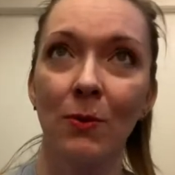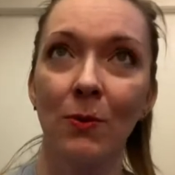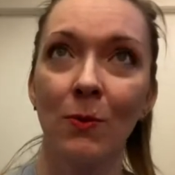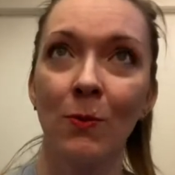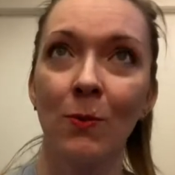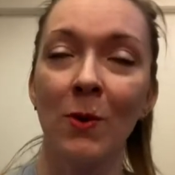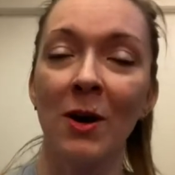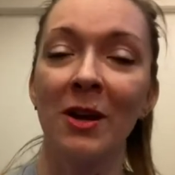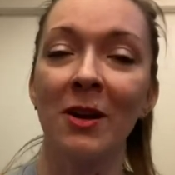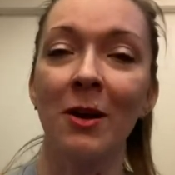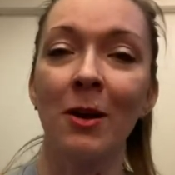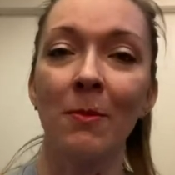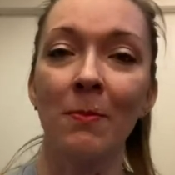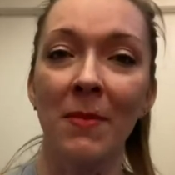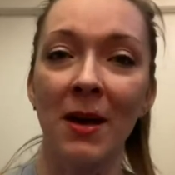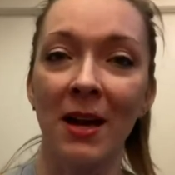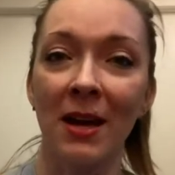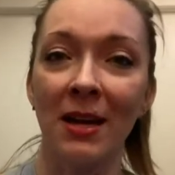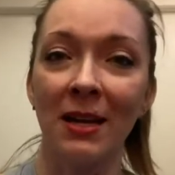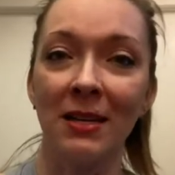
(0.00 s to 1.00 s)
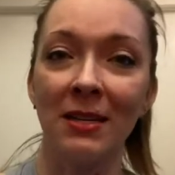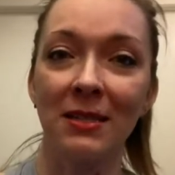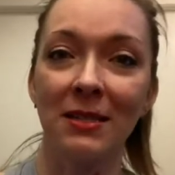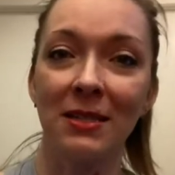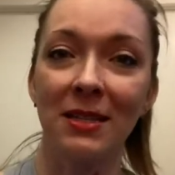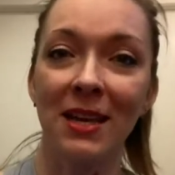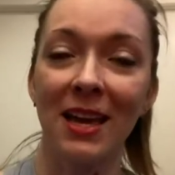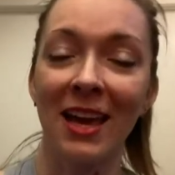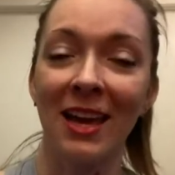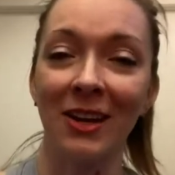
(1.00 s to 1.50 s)
what our
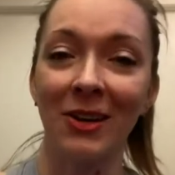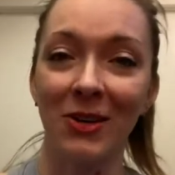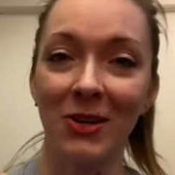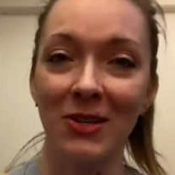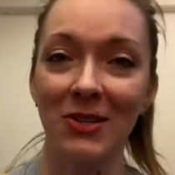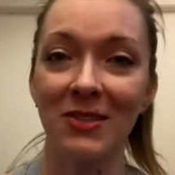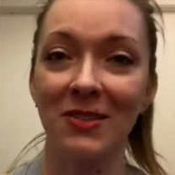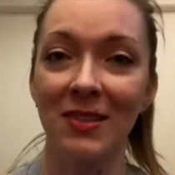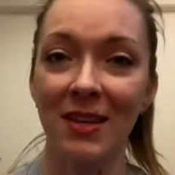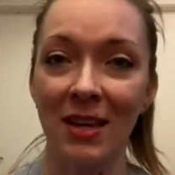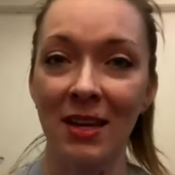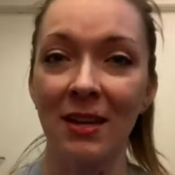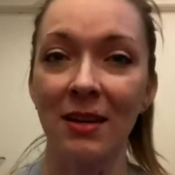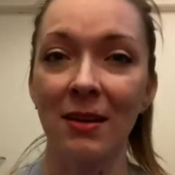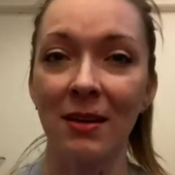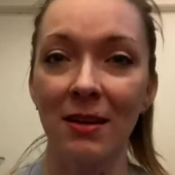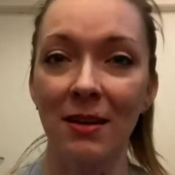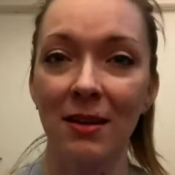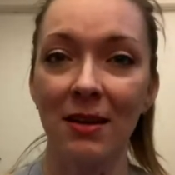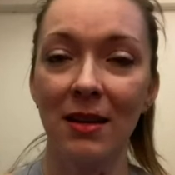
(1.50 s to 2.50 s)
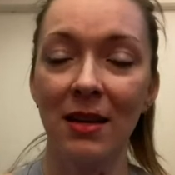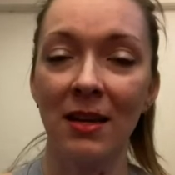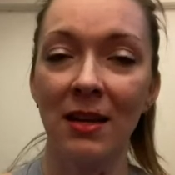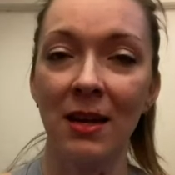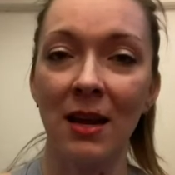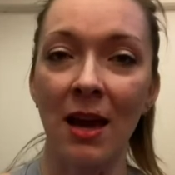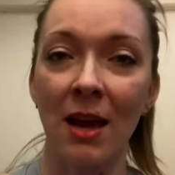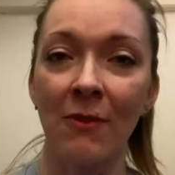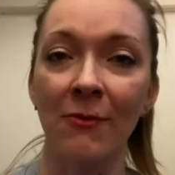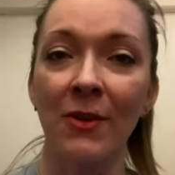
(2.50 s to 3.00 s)
mind anchors in.
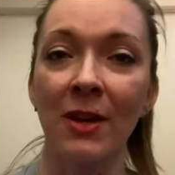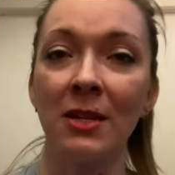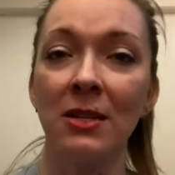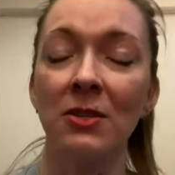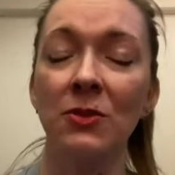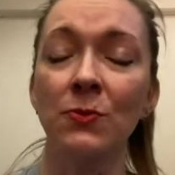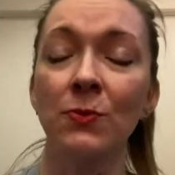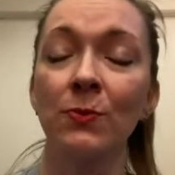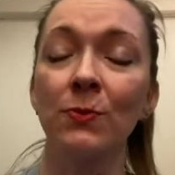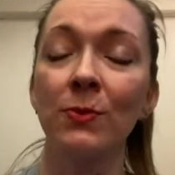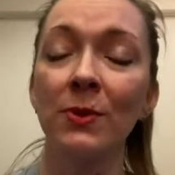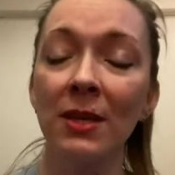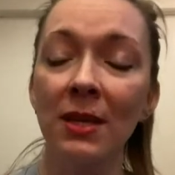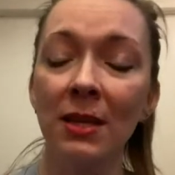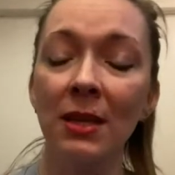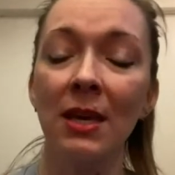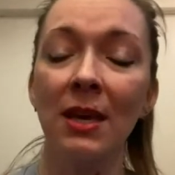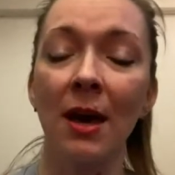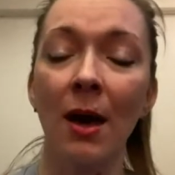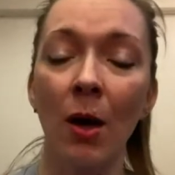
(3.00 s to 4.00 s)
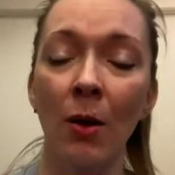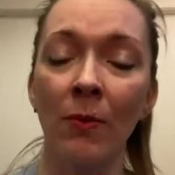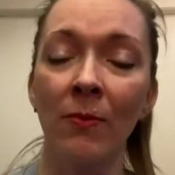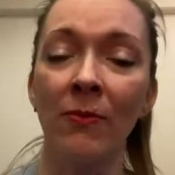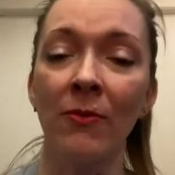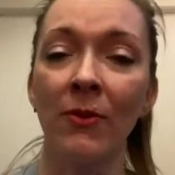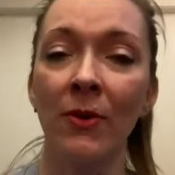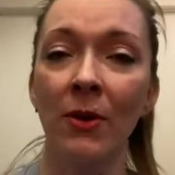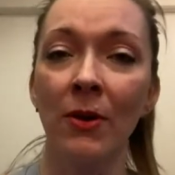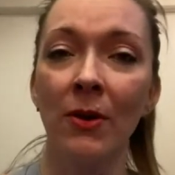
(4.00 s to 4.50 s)
And I find it's really
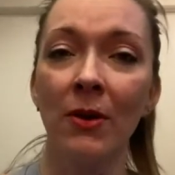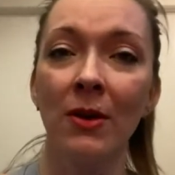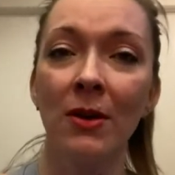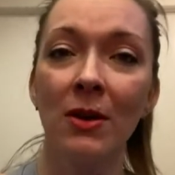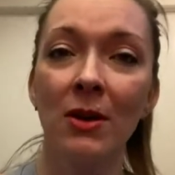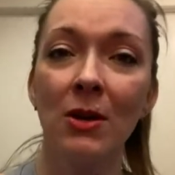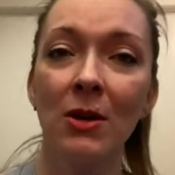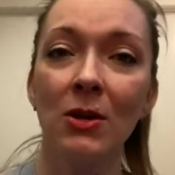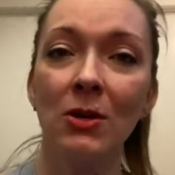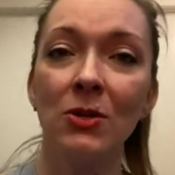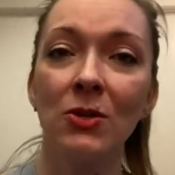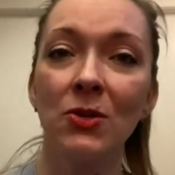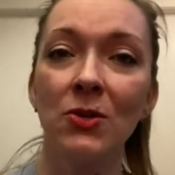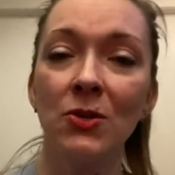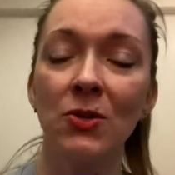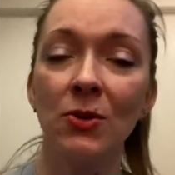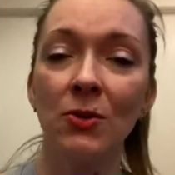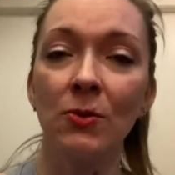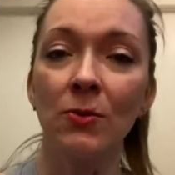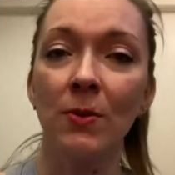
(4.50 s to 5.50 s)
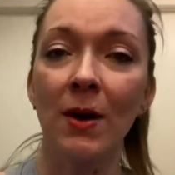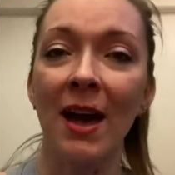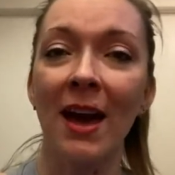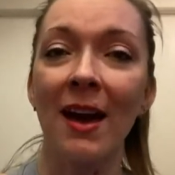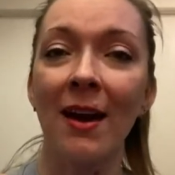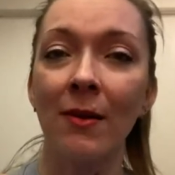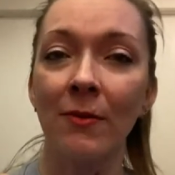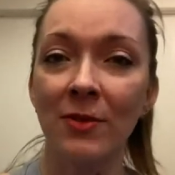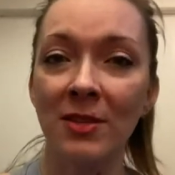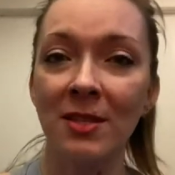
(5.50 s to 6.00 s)
helpful to
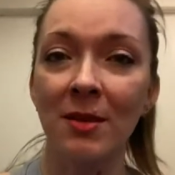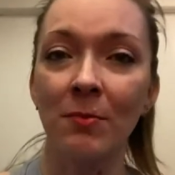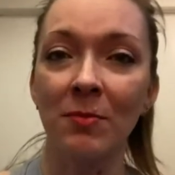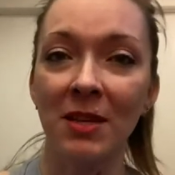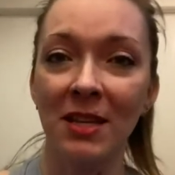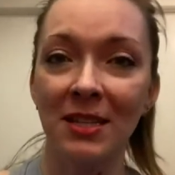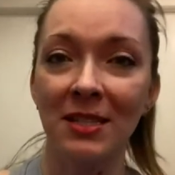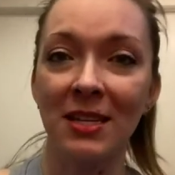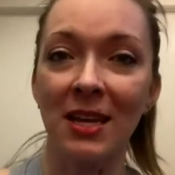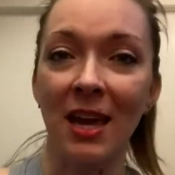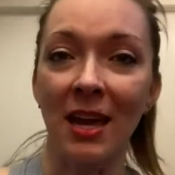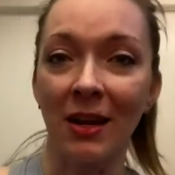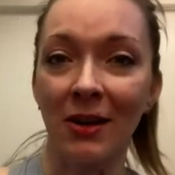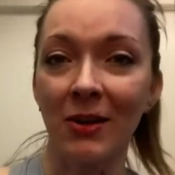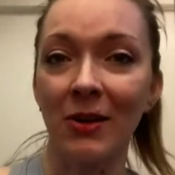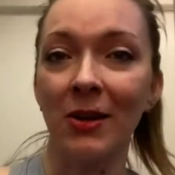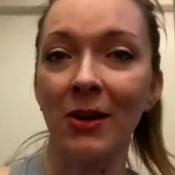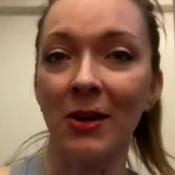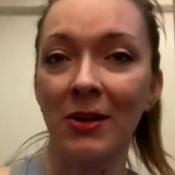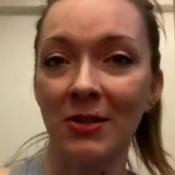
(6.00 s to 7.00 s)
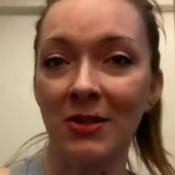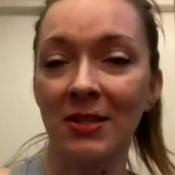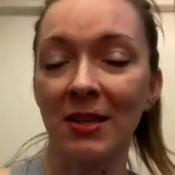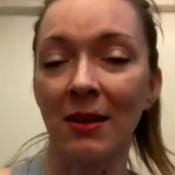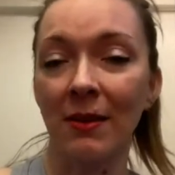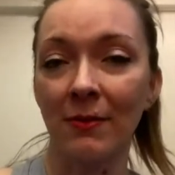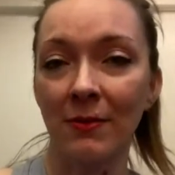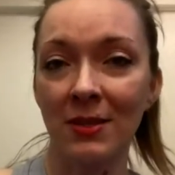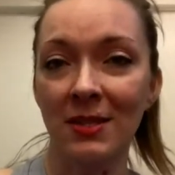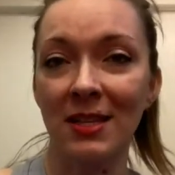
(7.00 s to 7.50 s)
have something to anchor
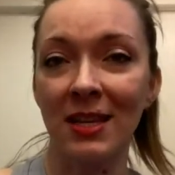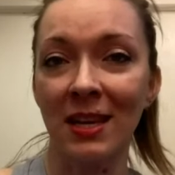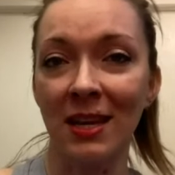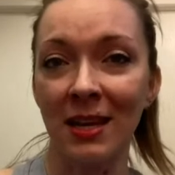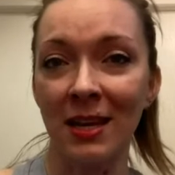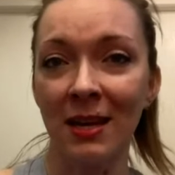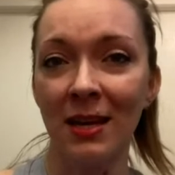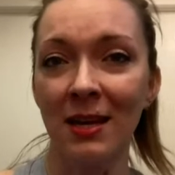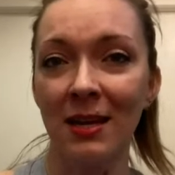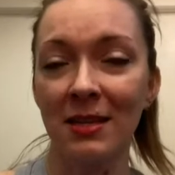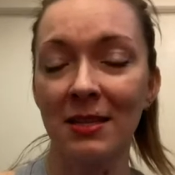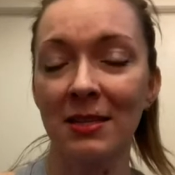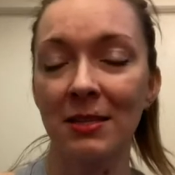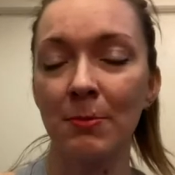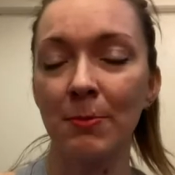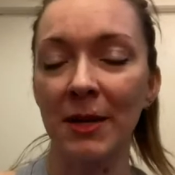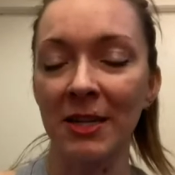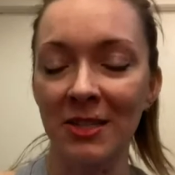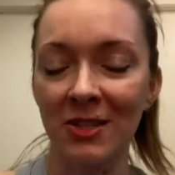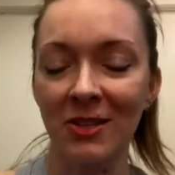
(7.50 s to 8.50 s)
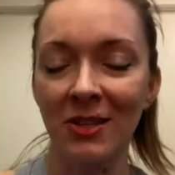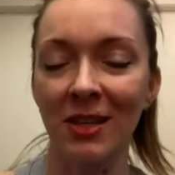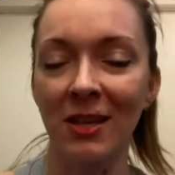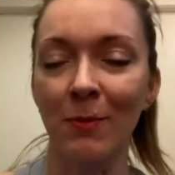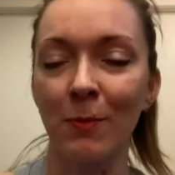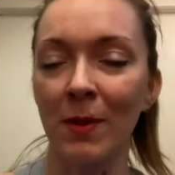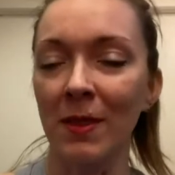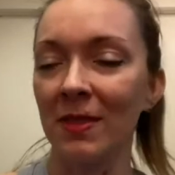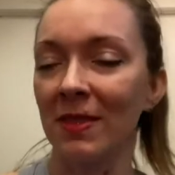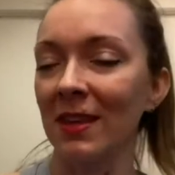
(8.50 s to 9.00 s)
ourselves in, especially
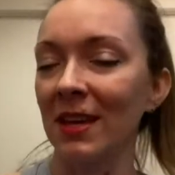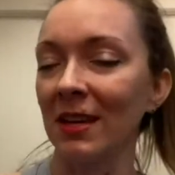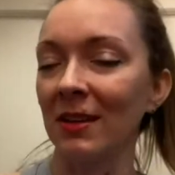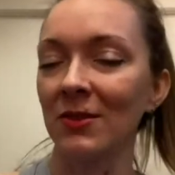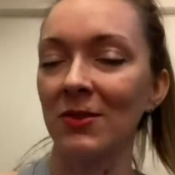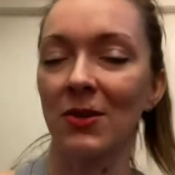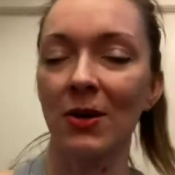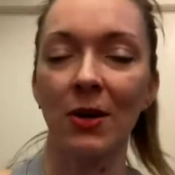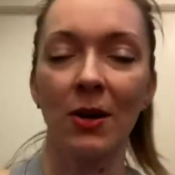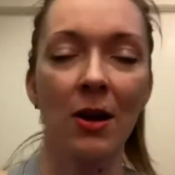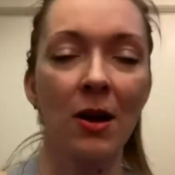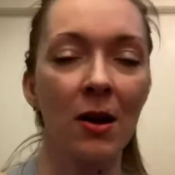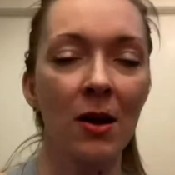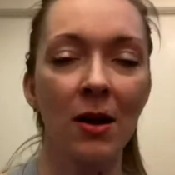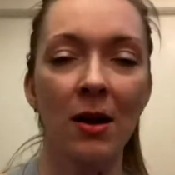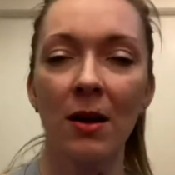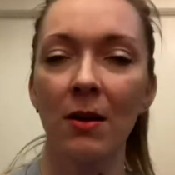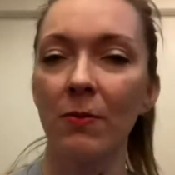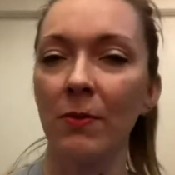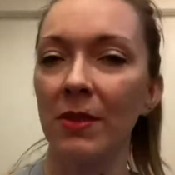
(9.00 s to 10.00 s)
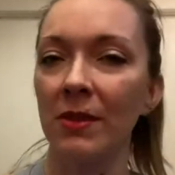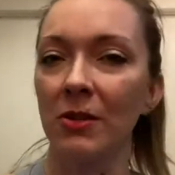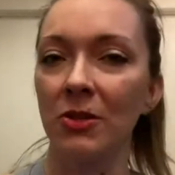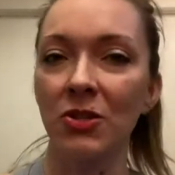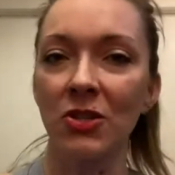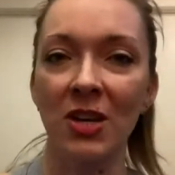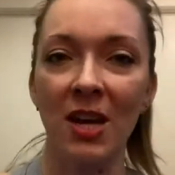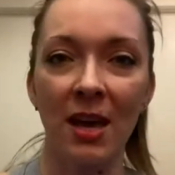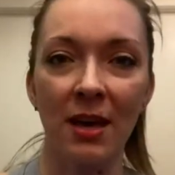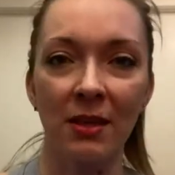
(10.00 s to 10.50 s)
when things are hard, when they're
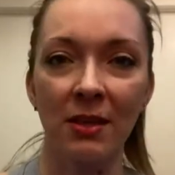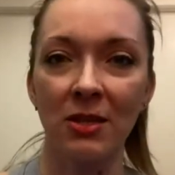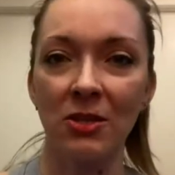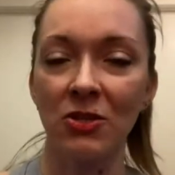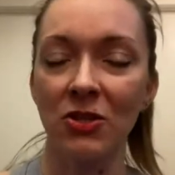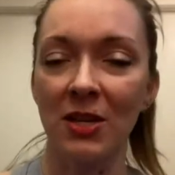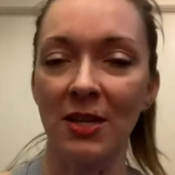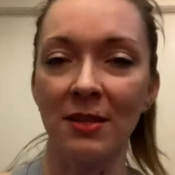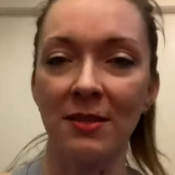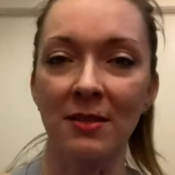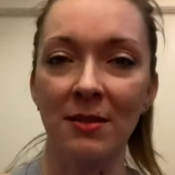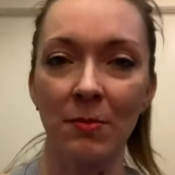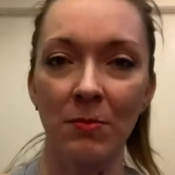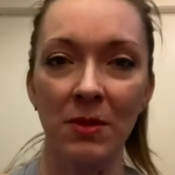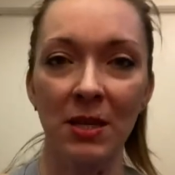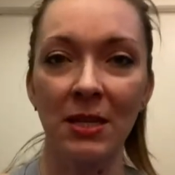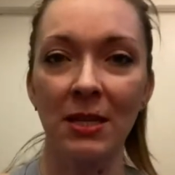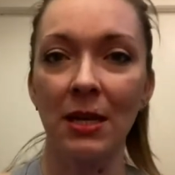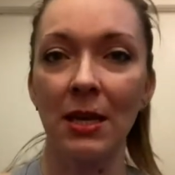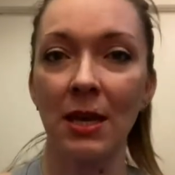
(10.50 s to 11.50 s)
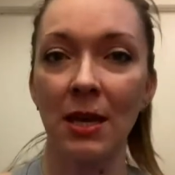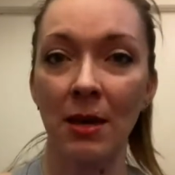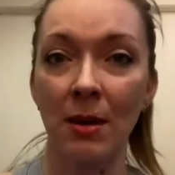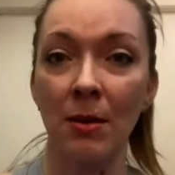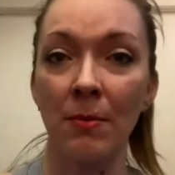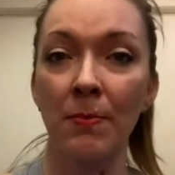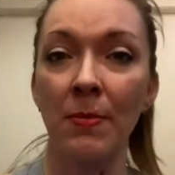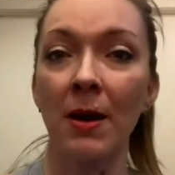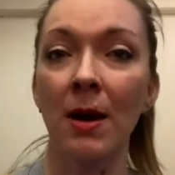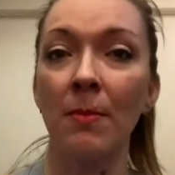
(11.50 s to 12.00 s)
challenging, something to
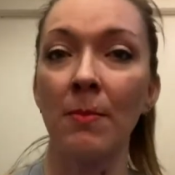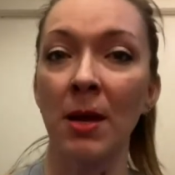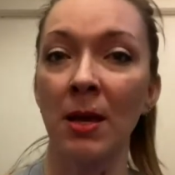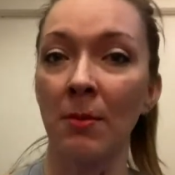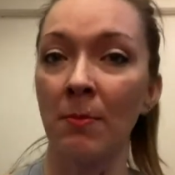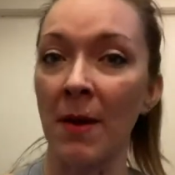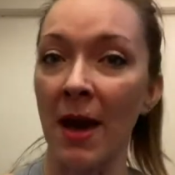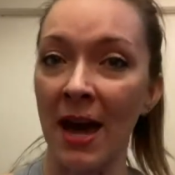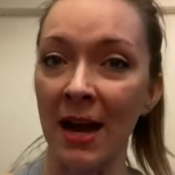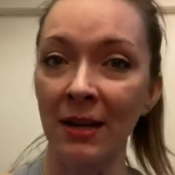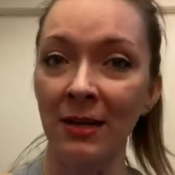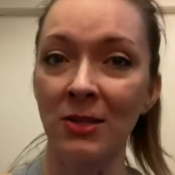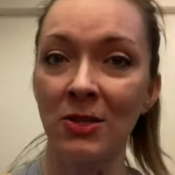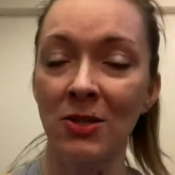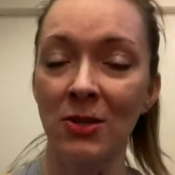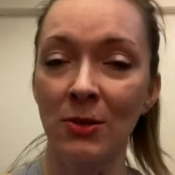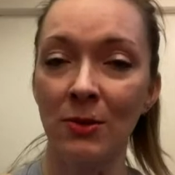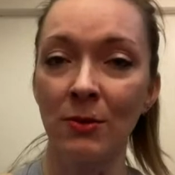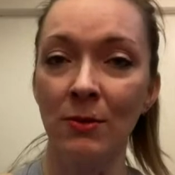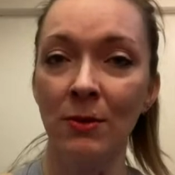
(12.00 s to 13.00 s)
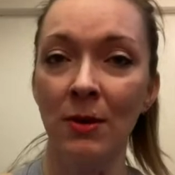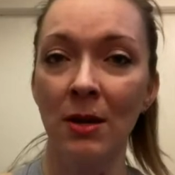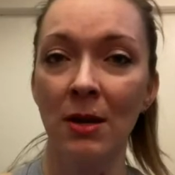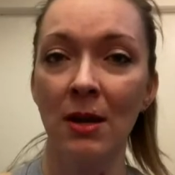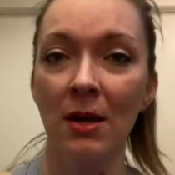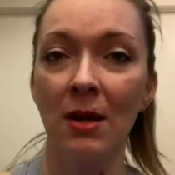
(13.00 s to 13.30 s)
keep coming back to.